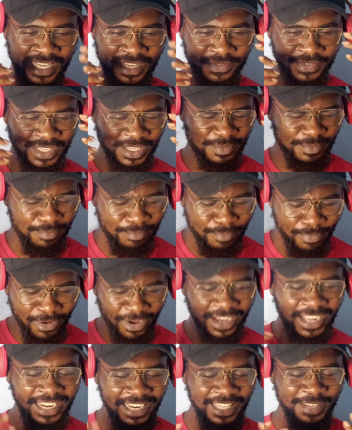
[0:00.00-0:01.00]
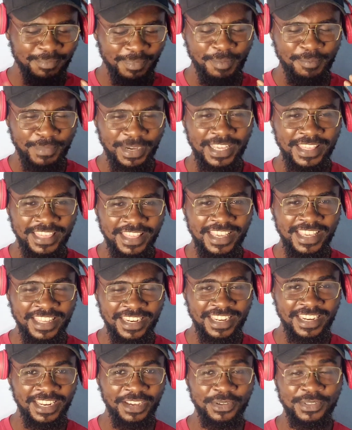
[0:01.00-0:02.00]
stuff keep boggling my mind day
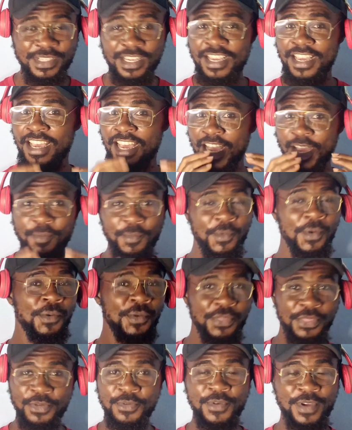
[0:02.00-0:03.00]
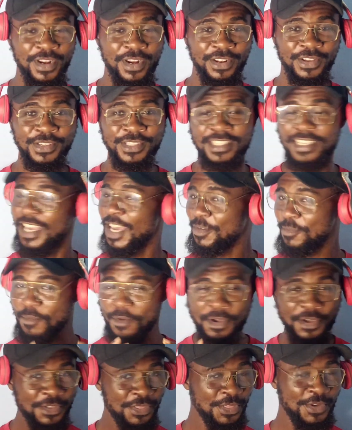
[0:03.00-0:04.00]
in and out. I'm going through a
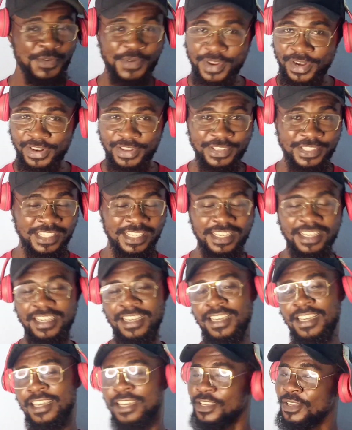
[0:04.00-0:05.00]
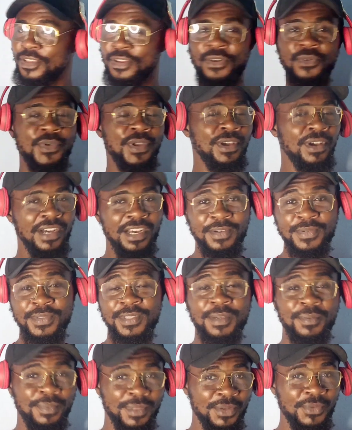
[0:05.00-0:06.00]
lot. You know, we all have
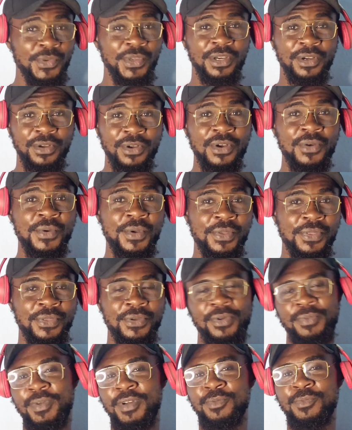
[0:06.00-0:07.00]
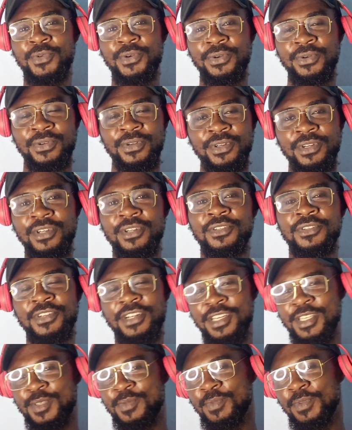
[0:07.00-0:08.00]
something we are going through. But, bro,
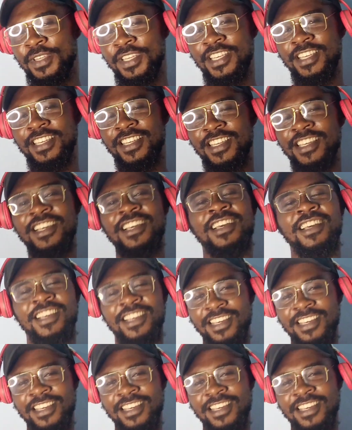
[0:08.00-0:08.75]
trust me,